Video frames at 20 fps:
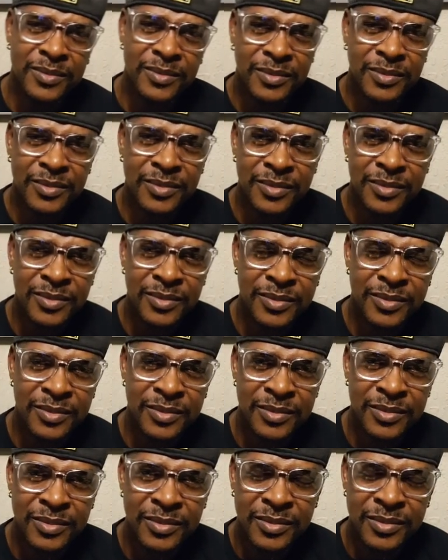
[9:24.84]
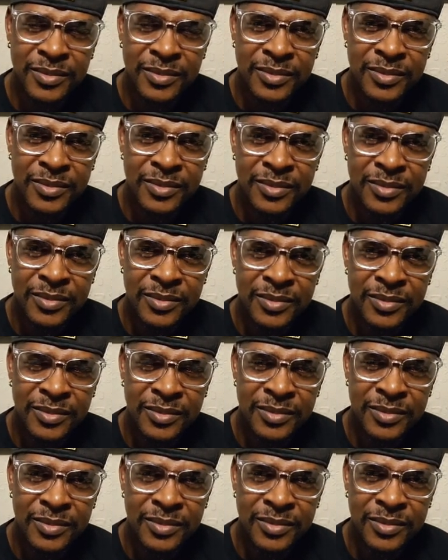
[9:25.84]

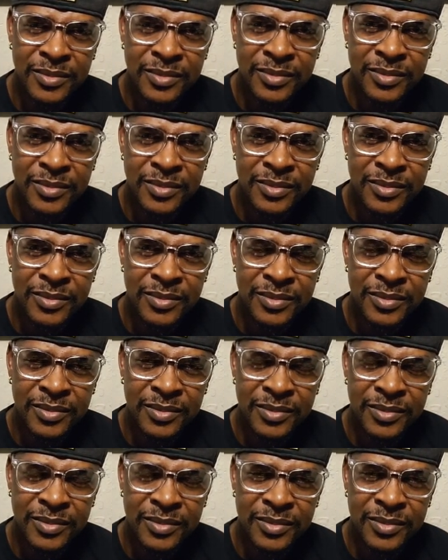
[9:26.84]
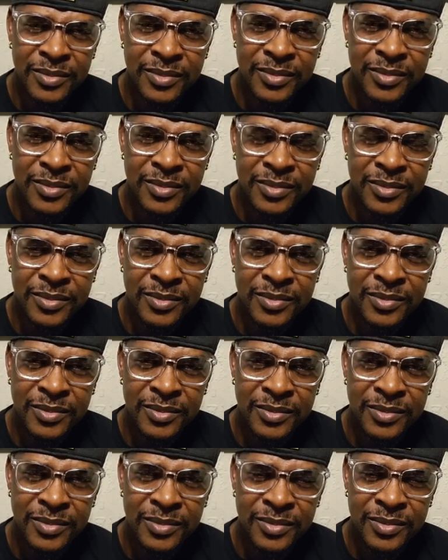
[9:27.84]

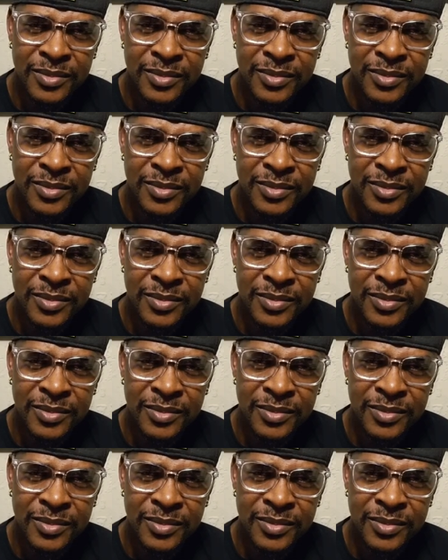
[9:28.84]
No one is speaking in this clip.